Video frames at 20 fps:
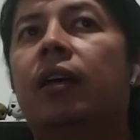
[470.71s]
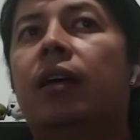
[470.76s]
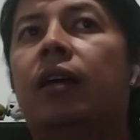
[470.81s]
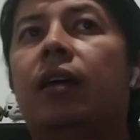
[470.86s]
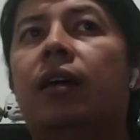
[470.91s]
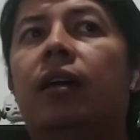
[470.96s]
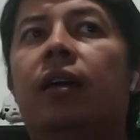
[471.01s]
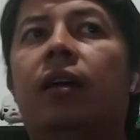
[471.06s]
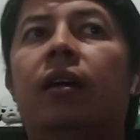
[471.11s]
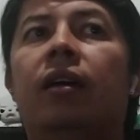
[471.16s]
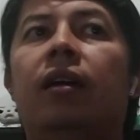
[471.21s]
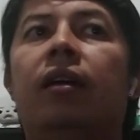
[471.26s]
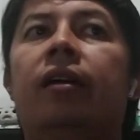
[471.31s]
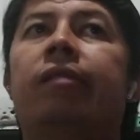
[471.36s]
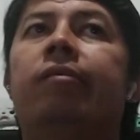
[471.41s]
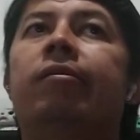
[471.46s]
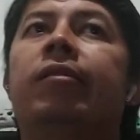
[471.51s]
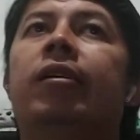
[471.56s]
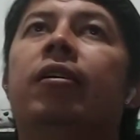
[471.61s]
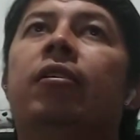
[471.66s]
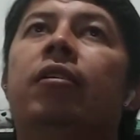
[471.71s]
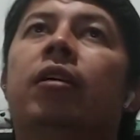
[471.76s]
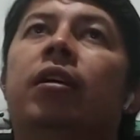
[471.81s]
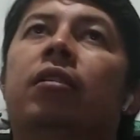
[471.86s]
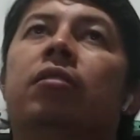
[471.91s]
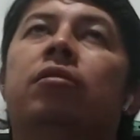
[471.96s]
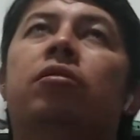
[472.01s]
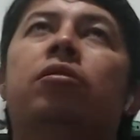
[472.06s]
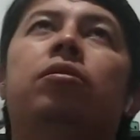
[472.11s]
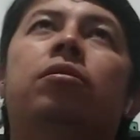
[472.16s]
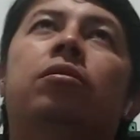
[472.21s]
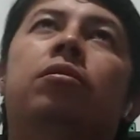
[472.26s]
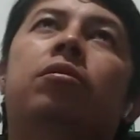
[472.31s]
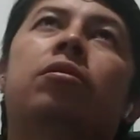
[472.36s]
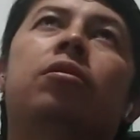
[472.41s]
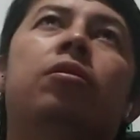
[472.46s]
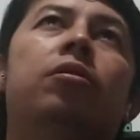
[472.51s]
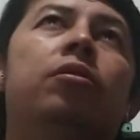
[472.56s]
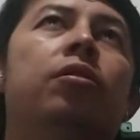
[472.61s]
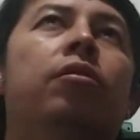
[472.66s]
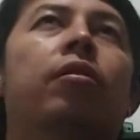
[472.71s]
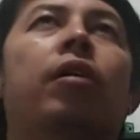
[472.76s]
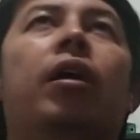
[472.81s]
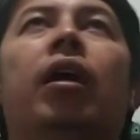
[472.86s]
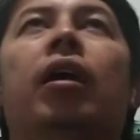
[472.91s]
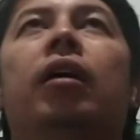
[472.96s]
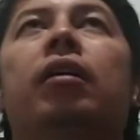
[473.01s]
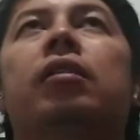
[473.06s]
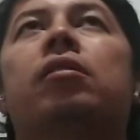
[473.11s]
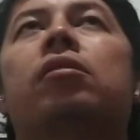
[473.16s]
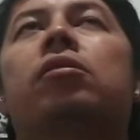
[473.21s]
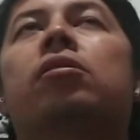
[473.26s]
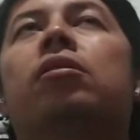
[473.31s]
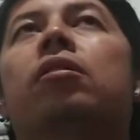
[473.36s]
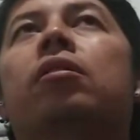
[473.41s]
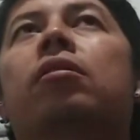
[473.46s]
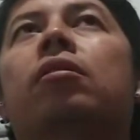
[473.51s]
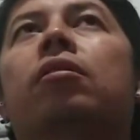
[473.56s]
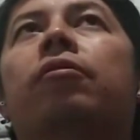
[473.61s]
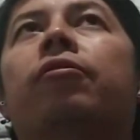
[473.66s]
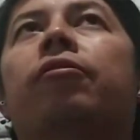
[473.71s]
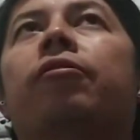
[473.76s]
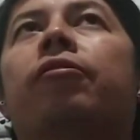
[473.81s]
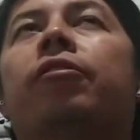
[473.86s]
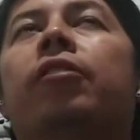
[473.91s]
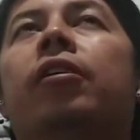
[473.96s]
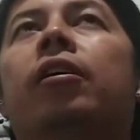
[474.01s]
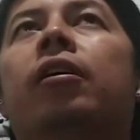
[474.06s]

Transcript: so you can sort of